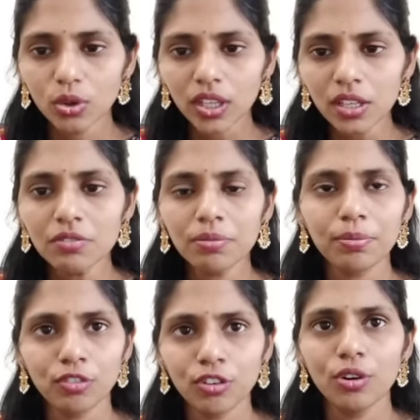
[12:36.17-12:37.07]
okay
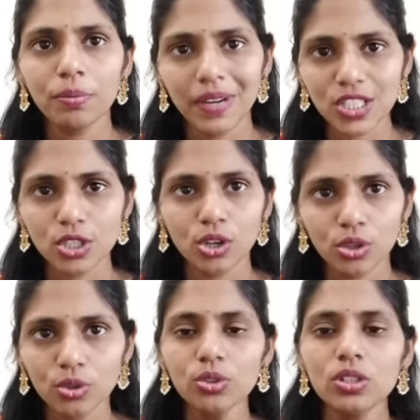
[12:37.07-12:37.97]
4 plus or
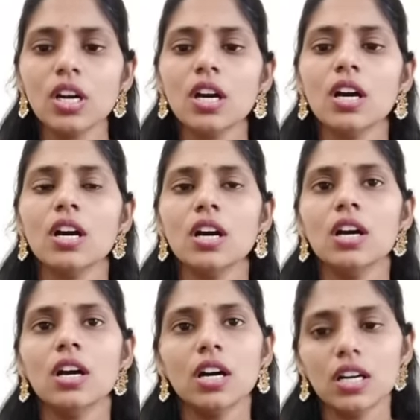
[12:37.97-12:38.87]
2
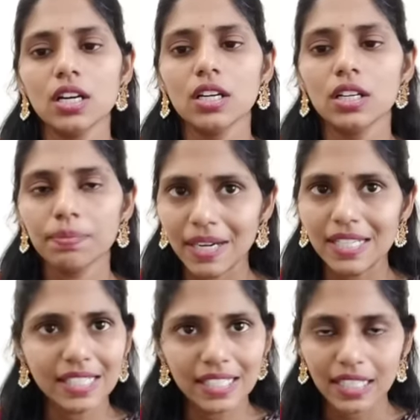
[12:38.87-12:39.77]
uh,
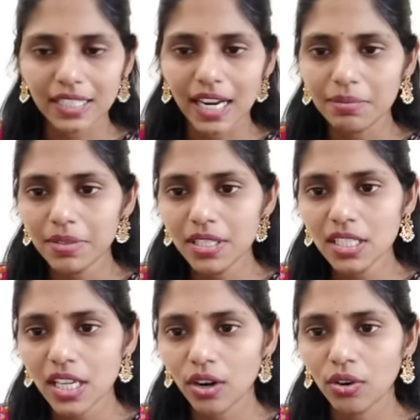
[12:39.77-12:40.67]
percentage that
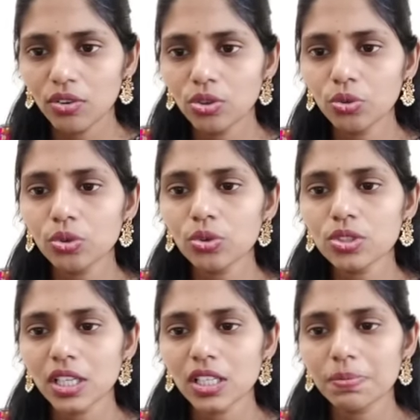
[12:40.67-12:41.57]
means around 2
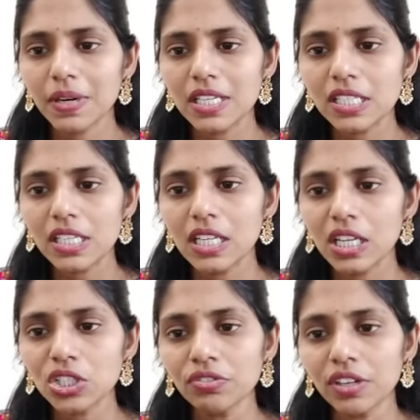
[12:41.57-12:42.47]
to 6
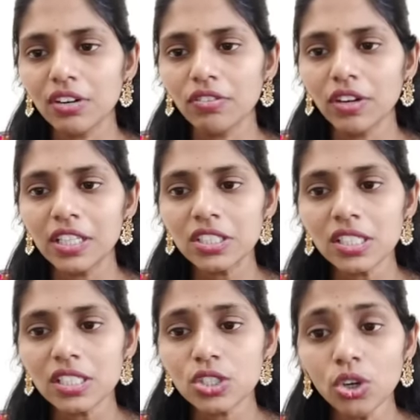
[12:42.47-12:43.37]
percentage of
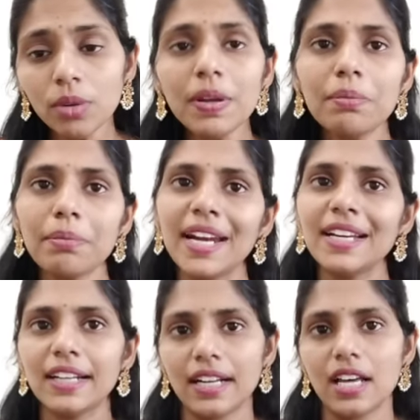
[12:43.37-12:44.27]
inflation should be
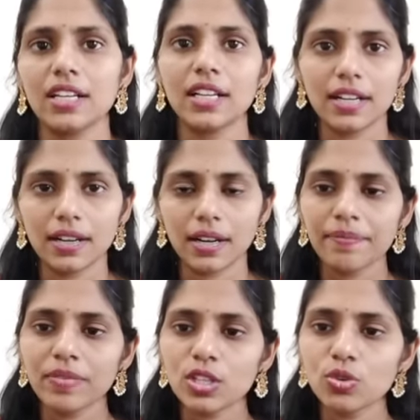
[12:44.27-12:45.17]
maintained in our country.
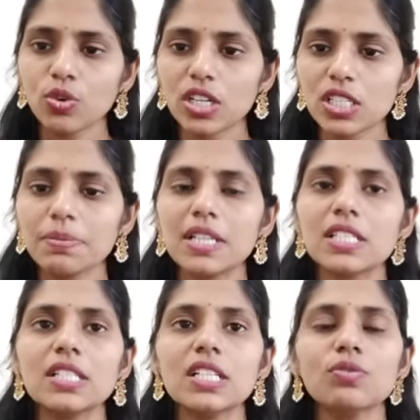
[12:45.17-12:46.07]
So what is the
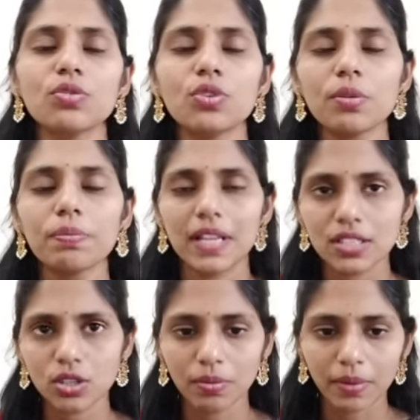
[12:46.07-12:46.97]
percentage 4
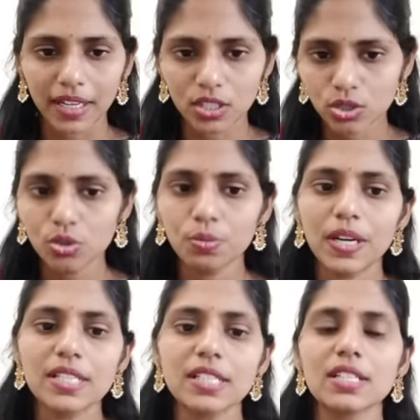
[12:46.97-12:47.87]
plus or minus 2
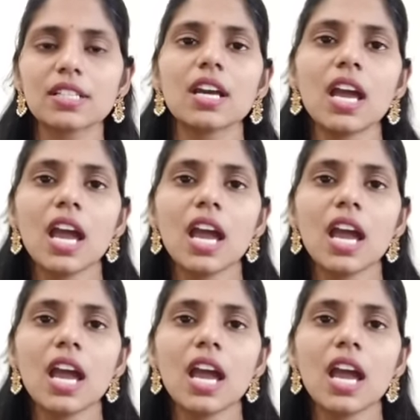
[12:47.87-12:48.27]
percent.